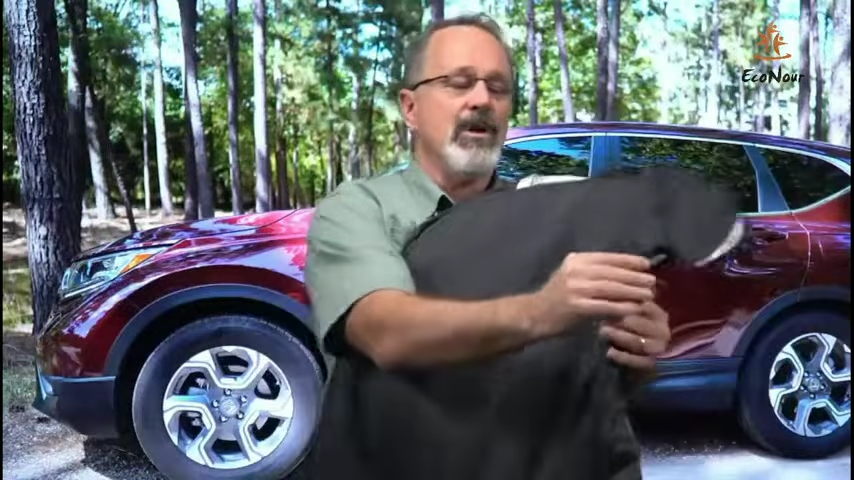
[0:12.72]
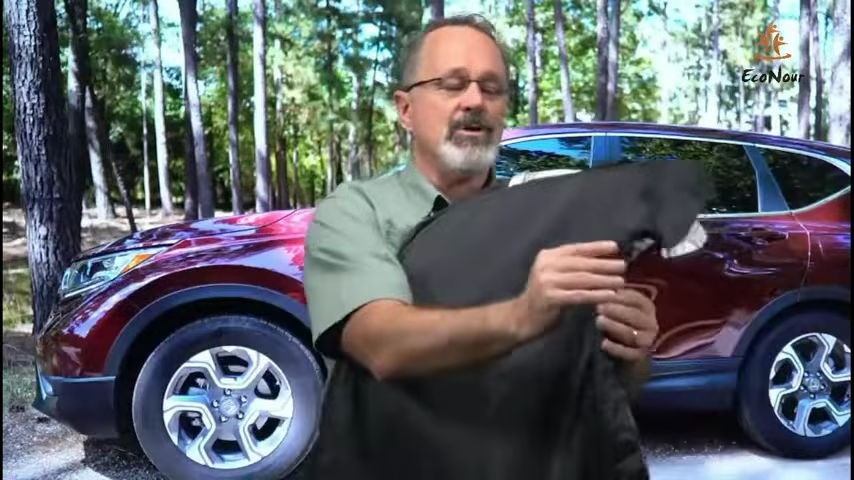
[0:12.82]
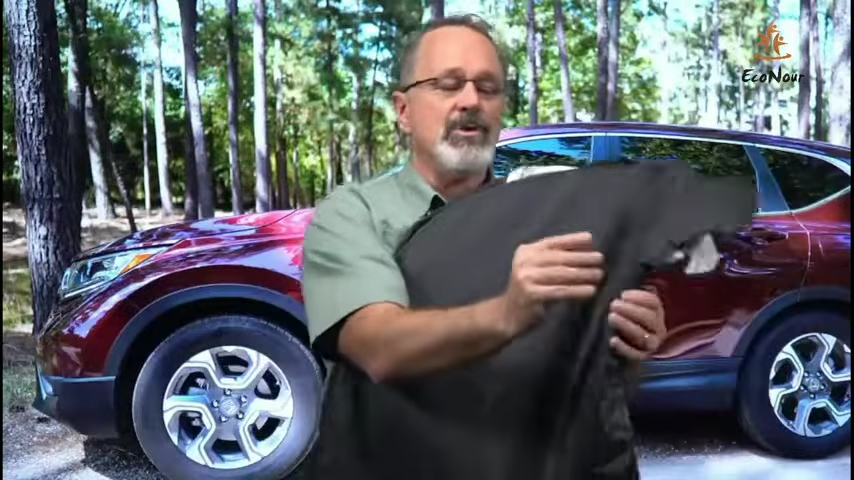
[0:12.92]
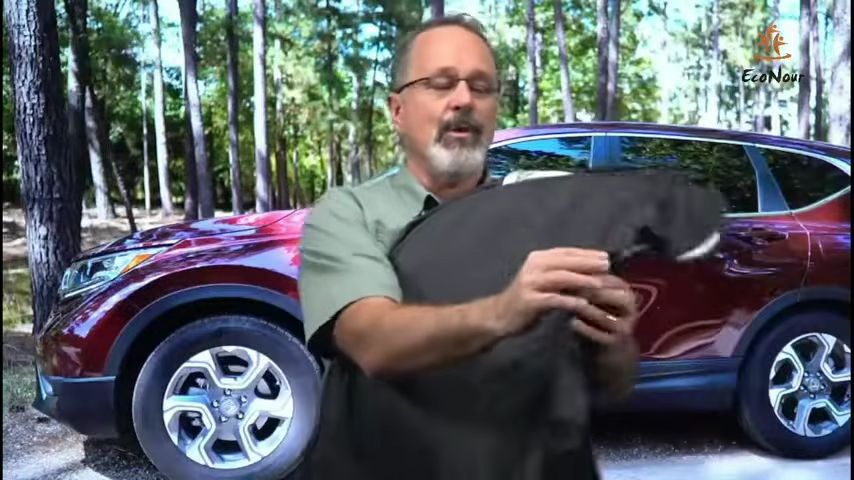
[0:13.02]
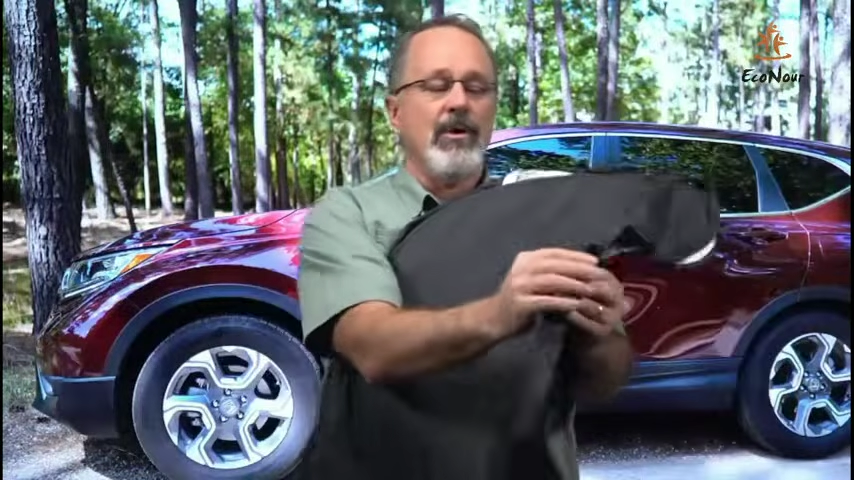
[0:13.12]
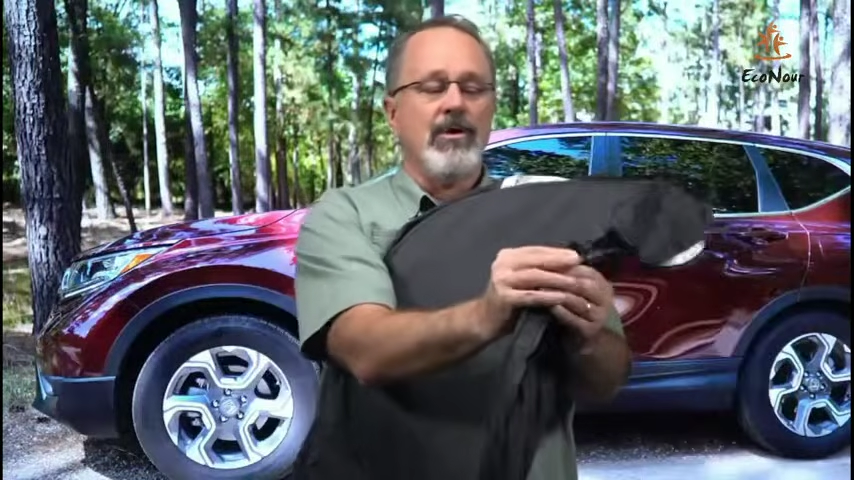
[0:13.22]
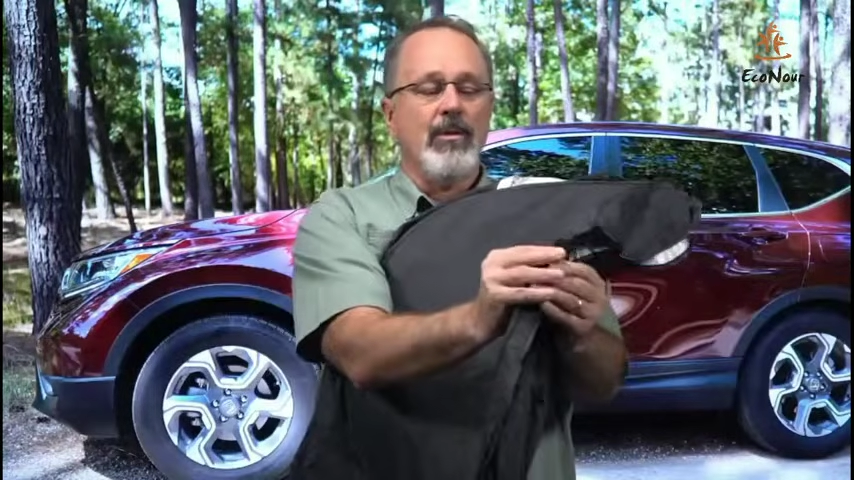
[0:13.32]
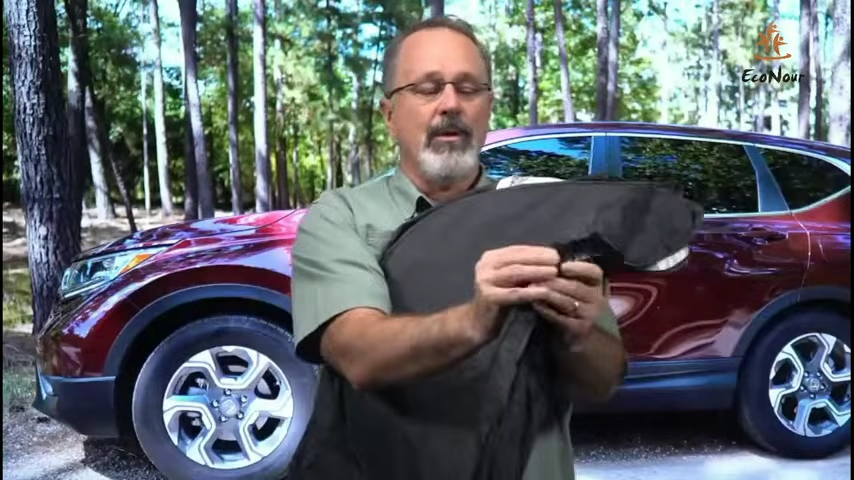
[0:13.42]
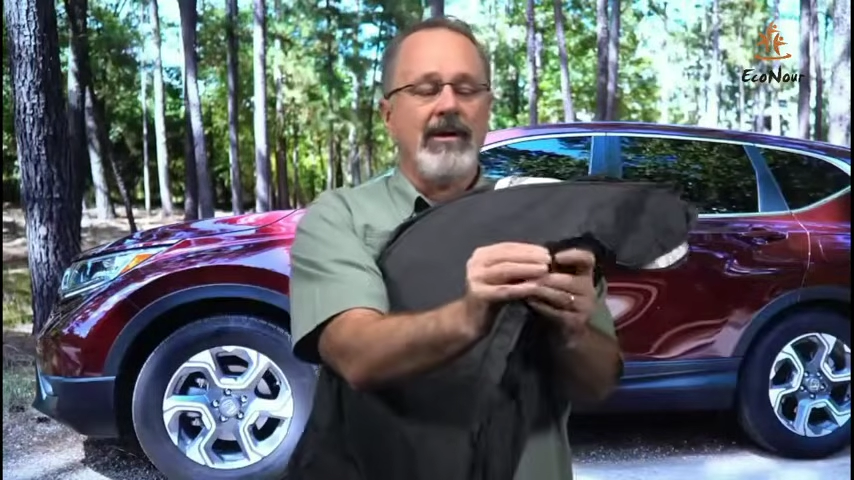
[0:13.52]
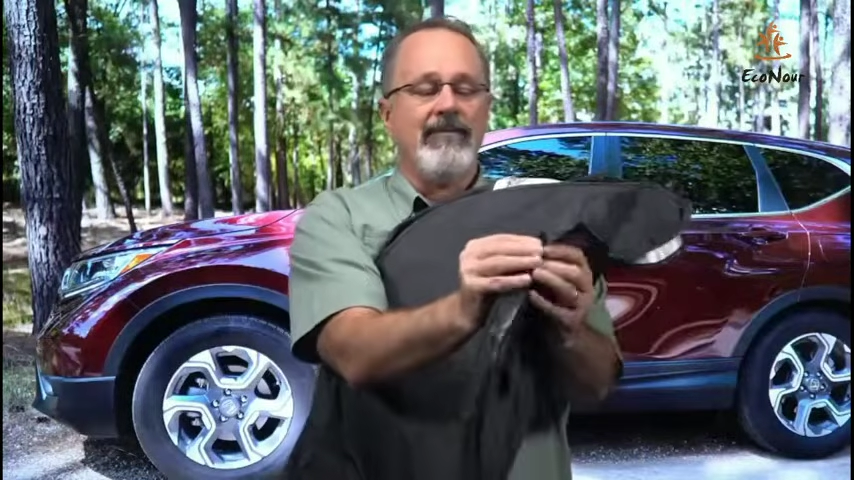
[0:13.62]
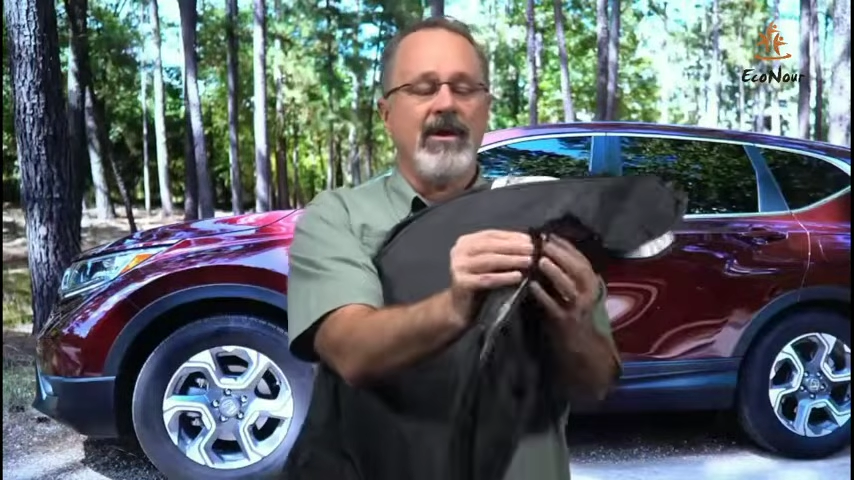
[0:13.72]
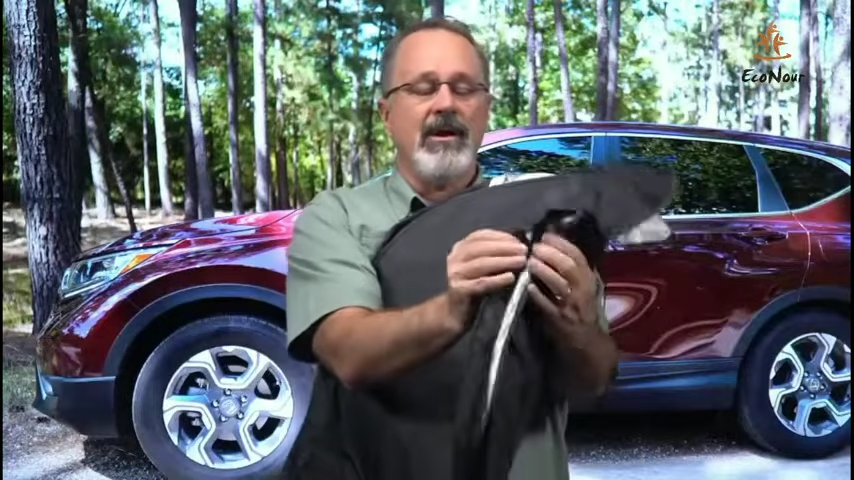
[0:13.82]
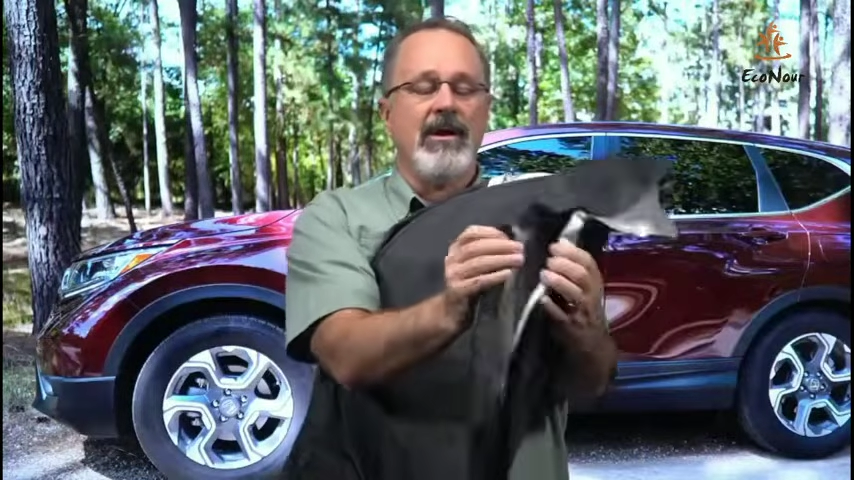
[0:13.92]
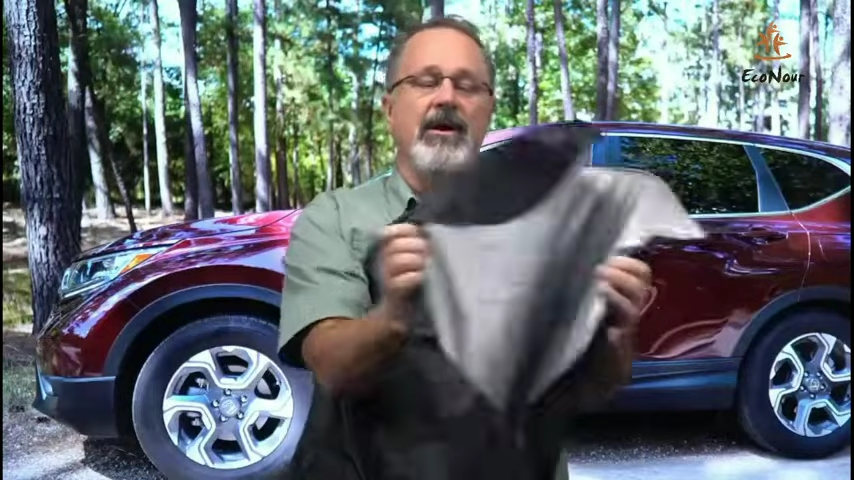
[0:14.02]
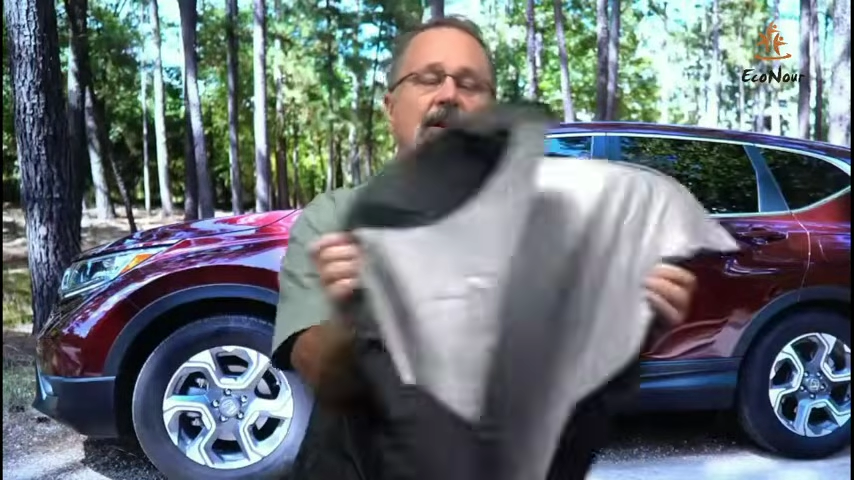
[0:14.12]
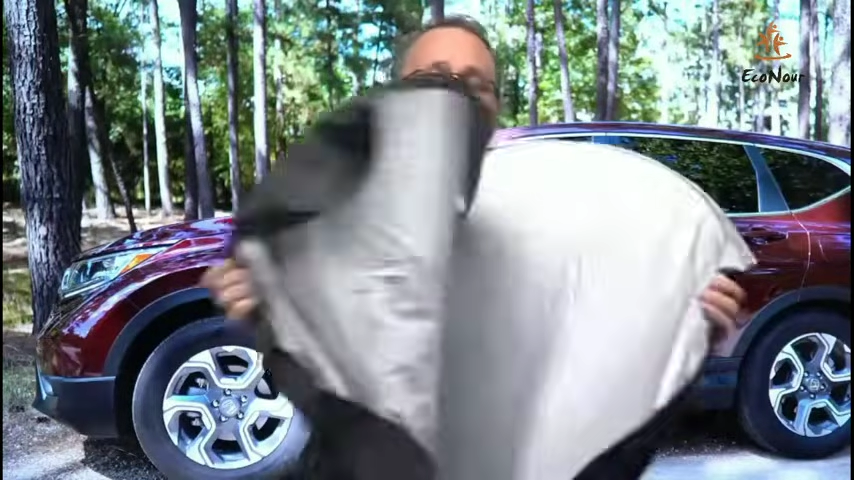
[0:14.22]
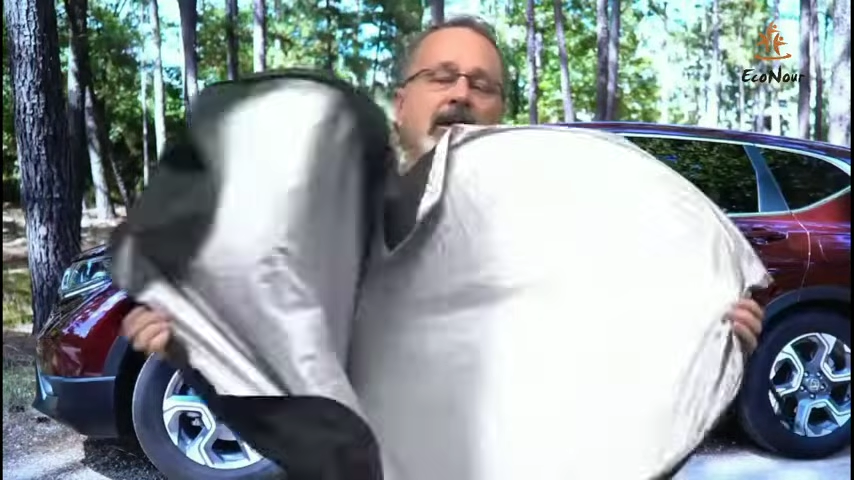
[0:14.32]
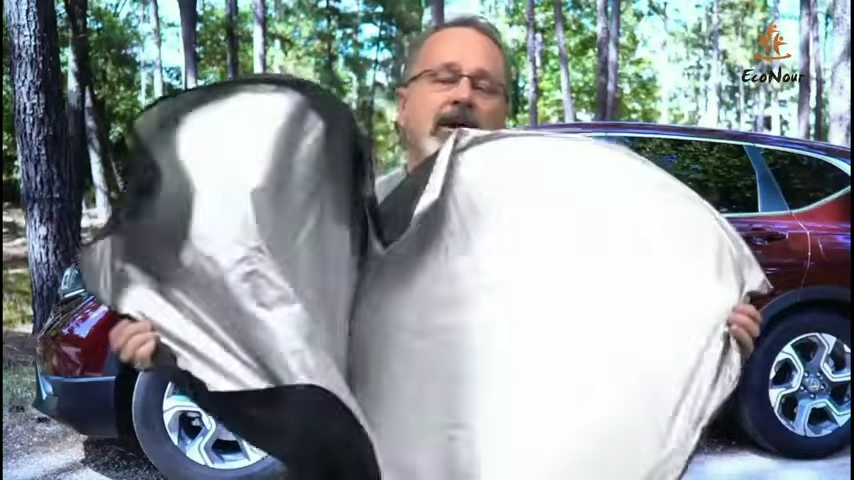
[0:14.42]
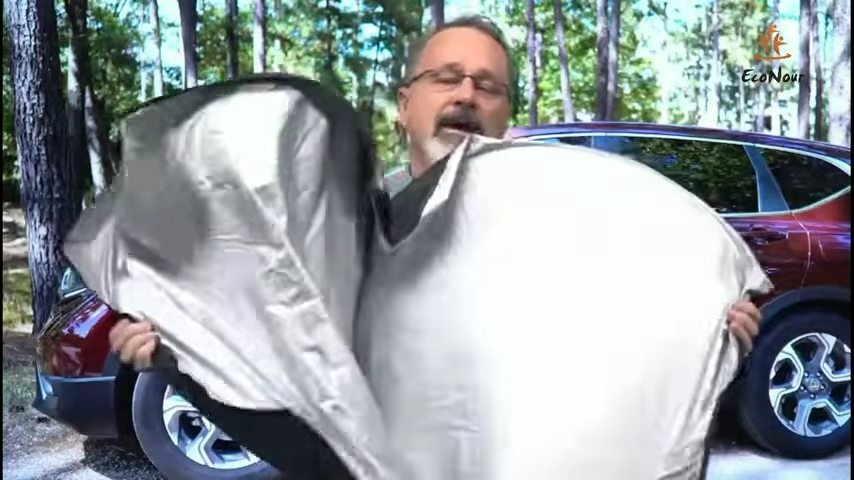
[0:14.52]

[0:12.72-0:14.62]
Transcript: is you want to do what I've done here,